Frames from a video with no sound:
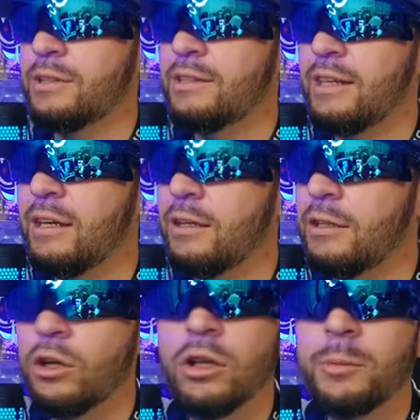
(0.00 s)
Is he any
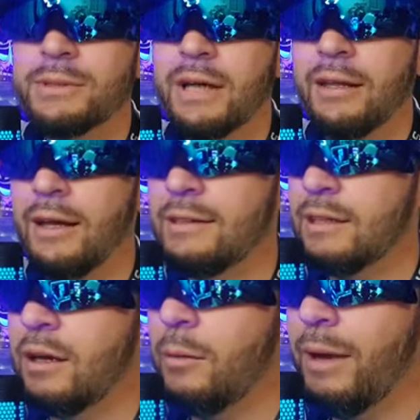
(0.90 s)
good? Go look up his highlights
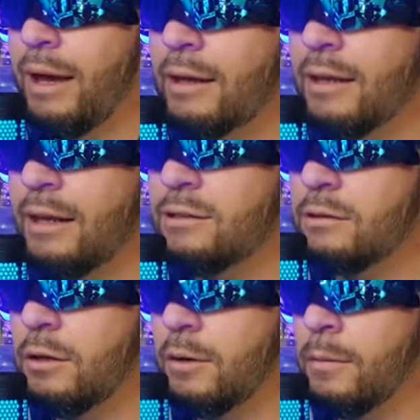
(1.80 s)
and come back and let us
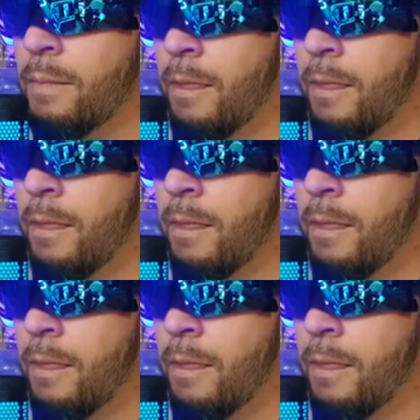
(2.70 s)
know.